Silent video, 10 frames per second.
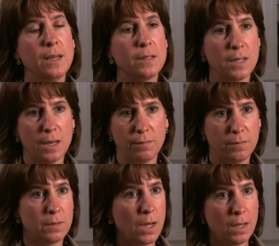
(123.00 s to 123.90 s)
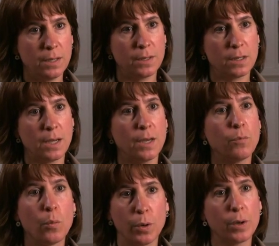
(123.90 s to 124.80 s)
instead of telling the client
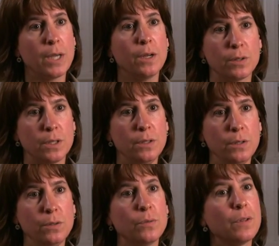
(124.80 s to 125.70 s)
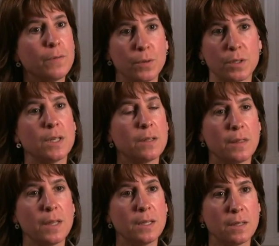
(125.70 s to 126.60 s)
what we are here to do, the first thing
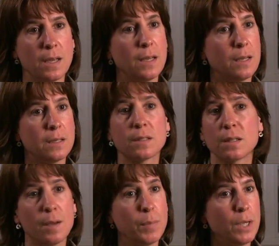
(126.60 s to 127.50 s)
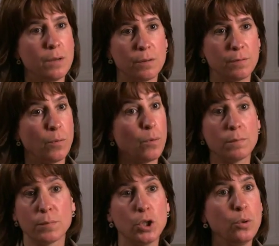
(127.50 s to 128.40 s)
that they say is, "I'm here
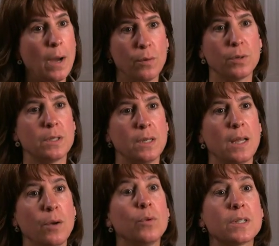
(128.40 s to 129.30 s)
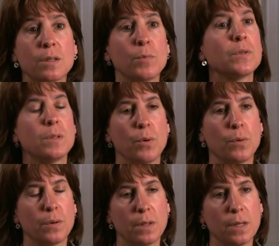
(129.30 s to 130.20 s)
for 2 hours today. What's the most
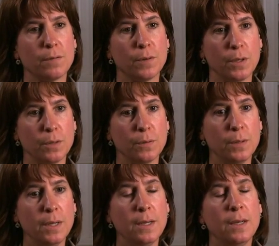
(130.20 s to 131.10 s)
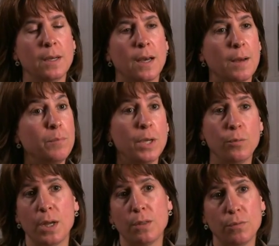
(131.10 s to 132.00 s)
important thing for you?"
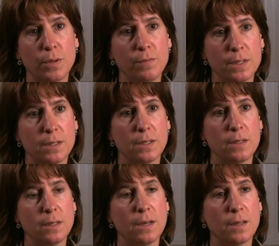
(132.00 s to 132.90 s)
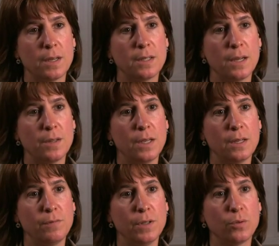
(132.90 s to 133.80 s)
Midway through the visit, they say to the
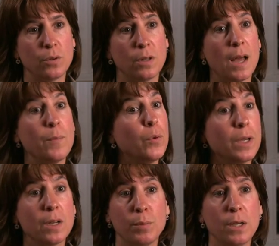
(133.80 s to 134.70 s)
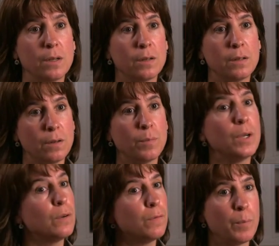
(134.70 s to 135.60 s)
individual, "I'm only going to be here, you know, I'm
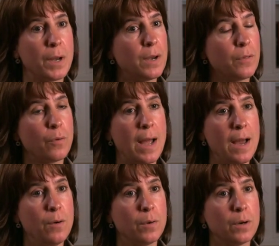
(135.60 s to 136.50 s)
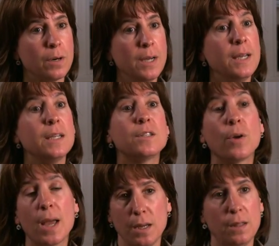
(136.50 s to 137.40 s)
here for about another hour. Is
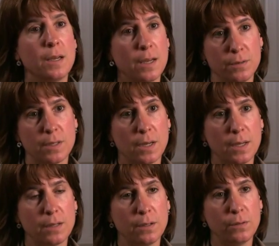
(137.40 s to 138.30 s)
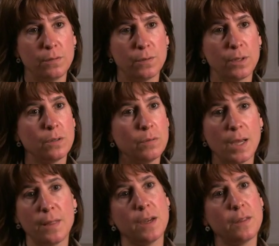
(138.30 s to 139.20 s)
there anything else that I can do for you?"
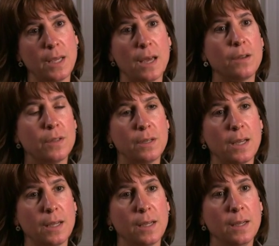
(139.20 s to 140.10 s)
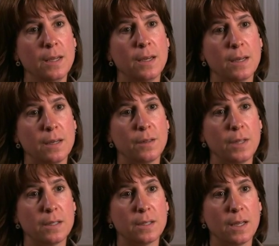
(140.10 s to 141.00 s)
And then at the end of the day,
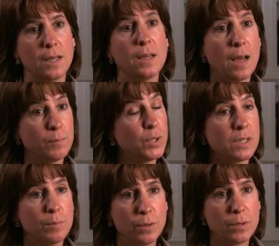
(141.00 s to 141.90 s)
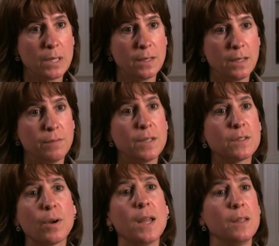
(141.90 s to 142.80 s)
they say, "I'm just about to leave.
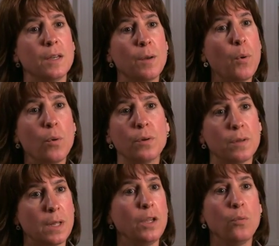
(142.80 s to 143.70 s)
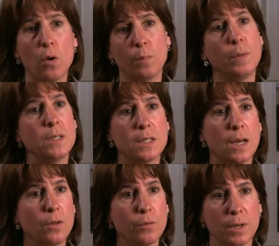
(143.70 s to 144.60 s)
Is there anything important that you want me to
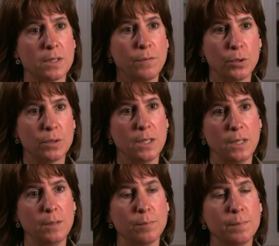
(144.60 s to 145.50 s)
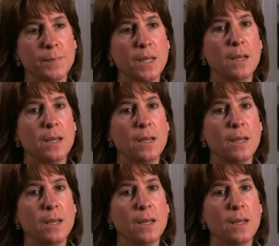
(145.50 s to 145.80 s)
tell the rest of your team?"